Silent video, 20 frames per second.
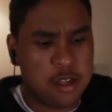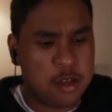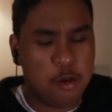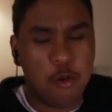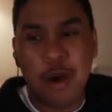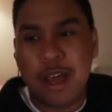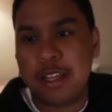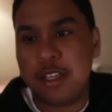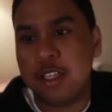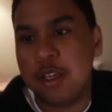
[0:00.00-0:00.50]

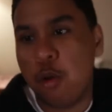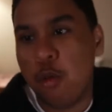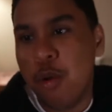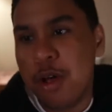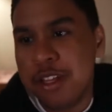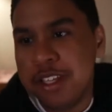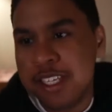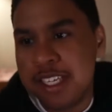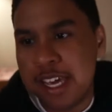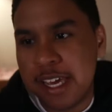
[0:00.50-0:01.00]
Wait, one
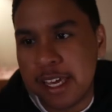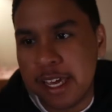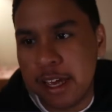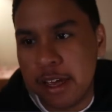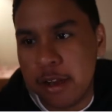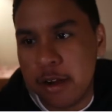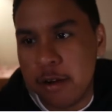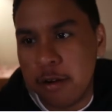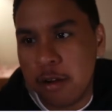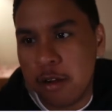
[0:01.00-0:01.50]

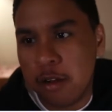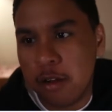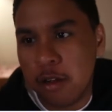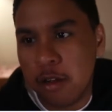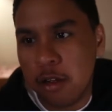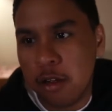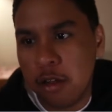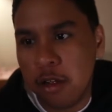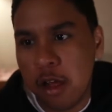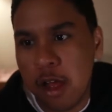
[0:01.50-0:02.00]
second.
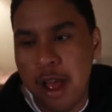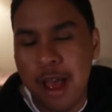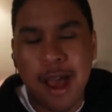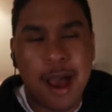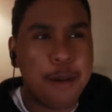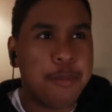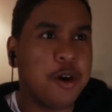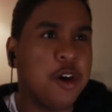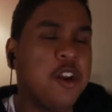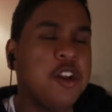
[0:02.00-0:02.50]
I'm
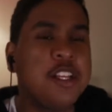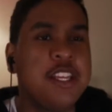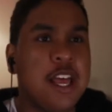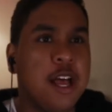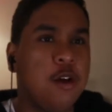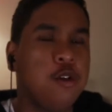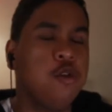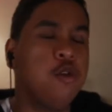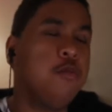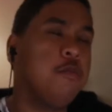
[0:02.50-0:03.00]
going to tell
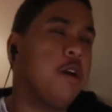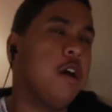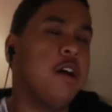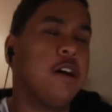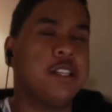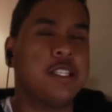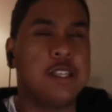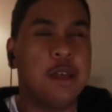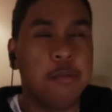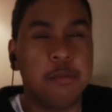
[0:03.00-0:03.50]
you
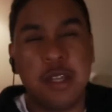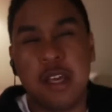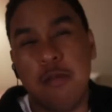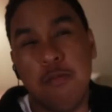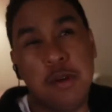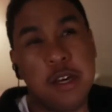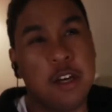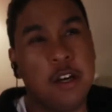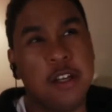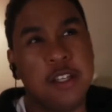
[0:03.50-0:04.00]
something
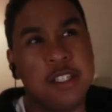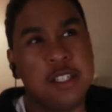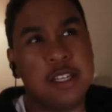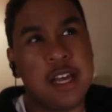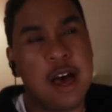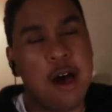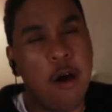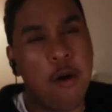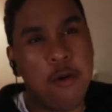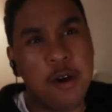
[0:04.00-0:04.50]
because
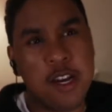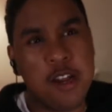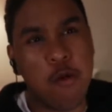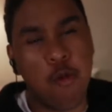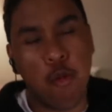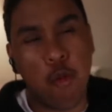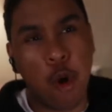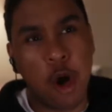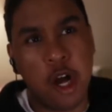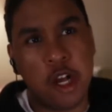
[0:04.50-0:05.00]
I already
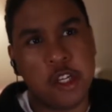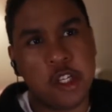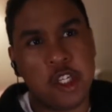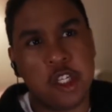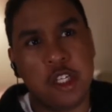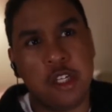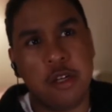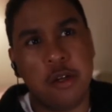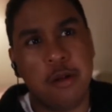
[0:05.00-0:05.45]
watched